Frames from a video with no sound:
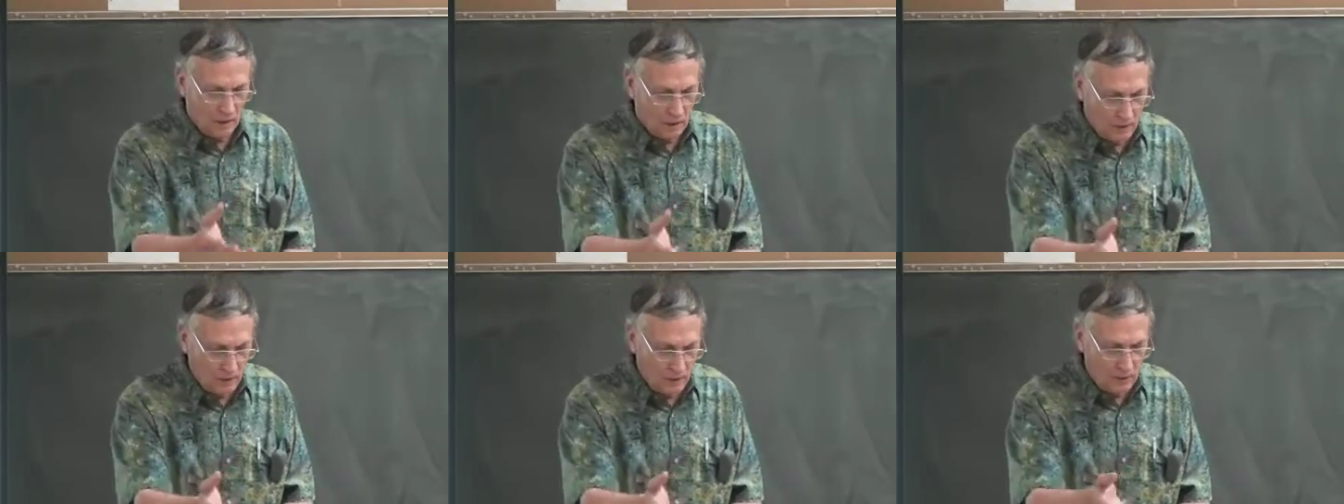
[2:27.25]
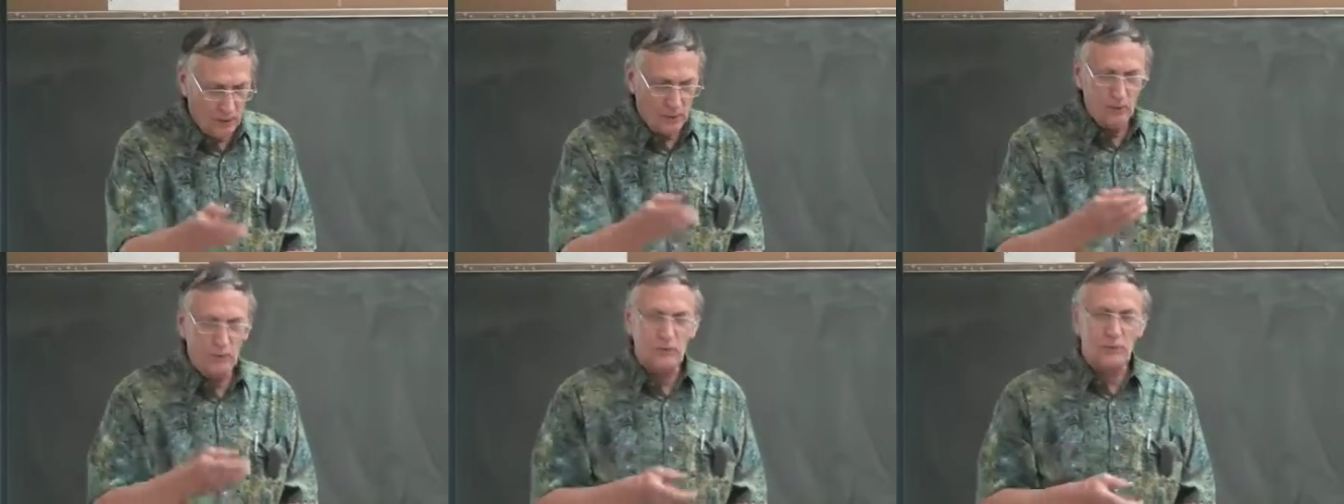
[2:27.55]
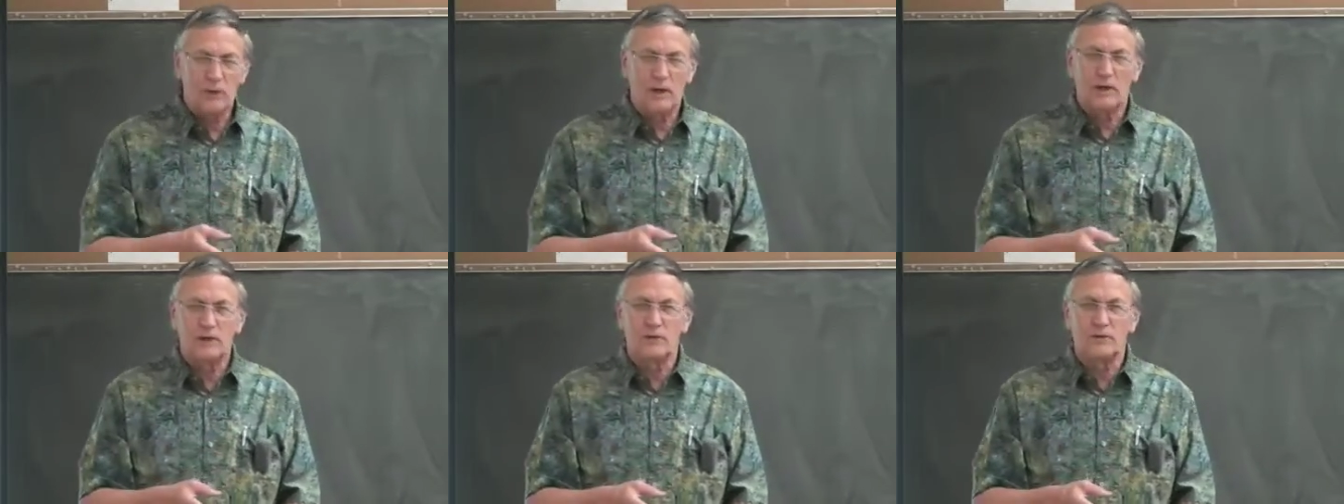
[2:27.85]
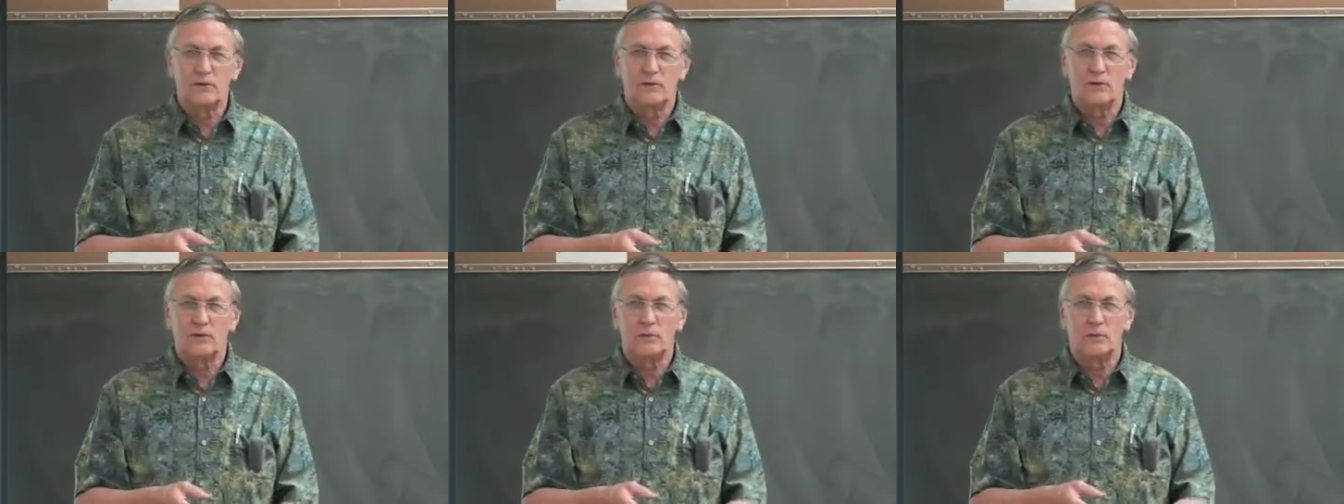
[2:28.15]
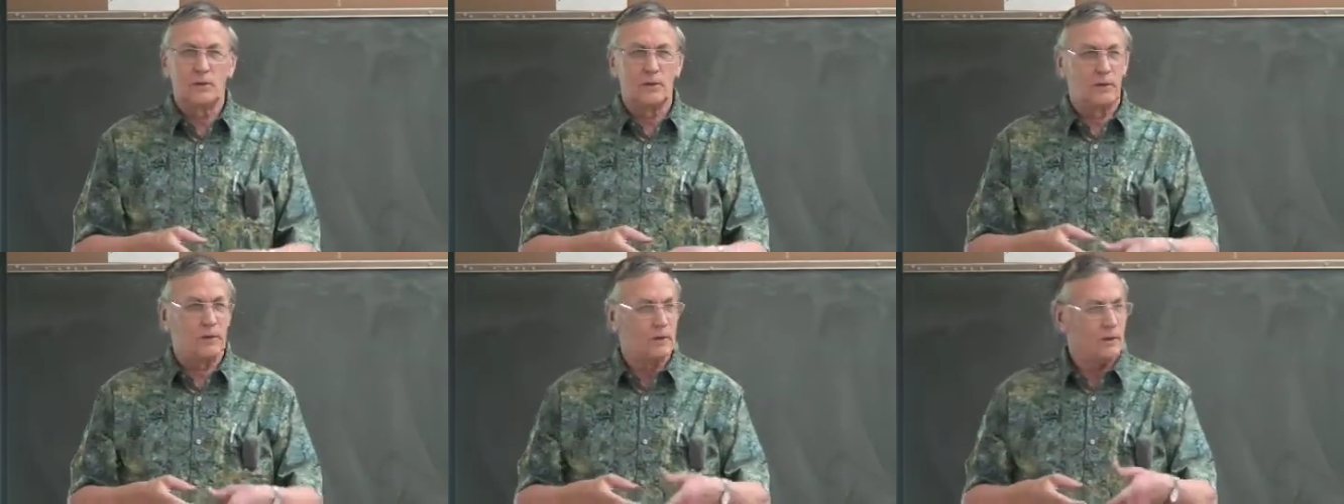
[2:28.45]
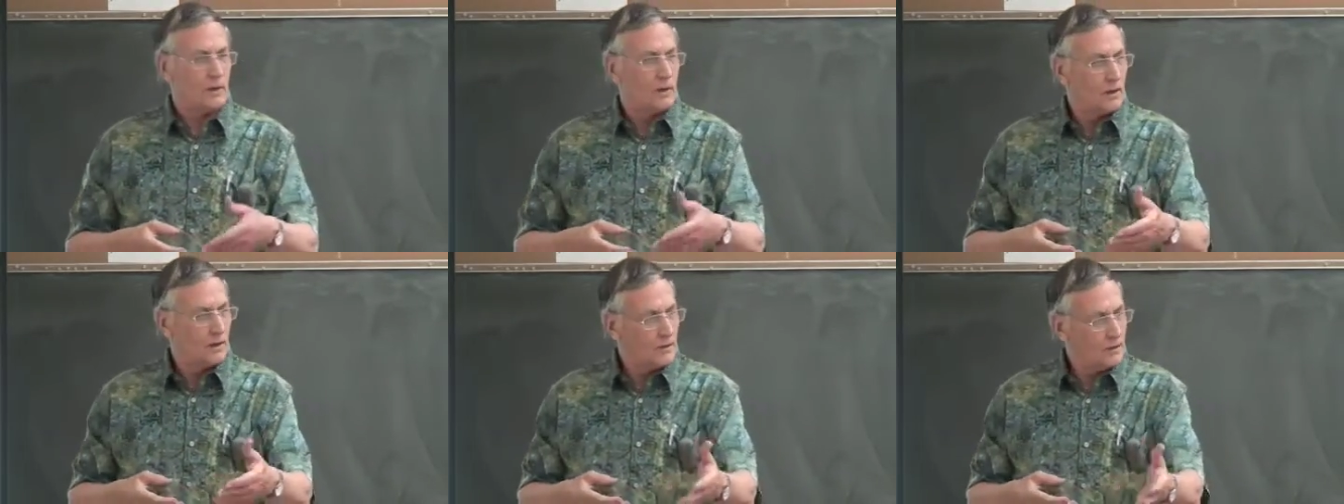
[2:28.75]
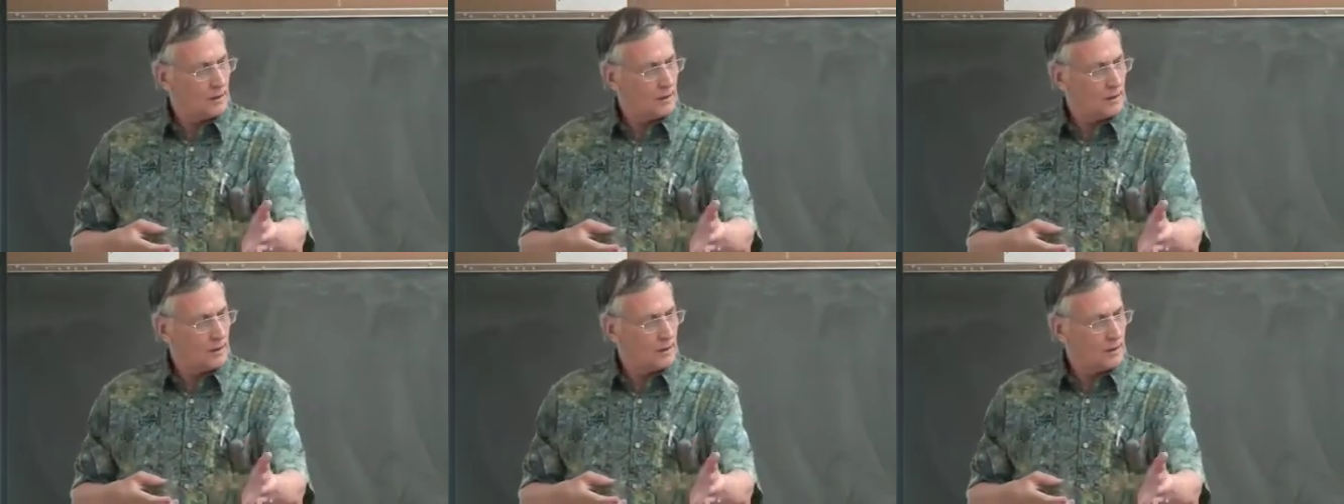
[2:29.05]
and you trust that it's worth $1,